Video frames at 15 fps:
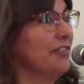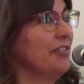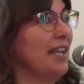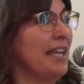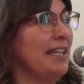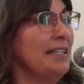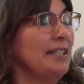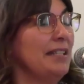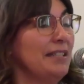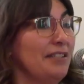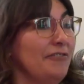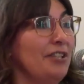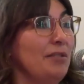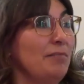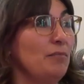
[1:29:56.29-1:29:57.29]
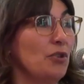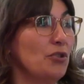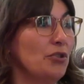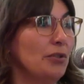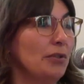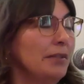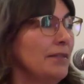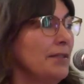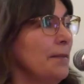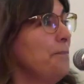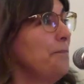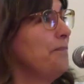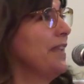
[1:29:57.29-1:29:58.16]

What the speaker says: creating the different modules,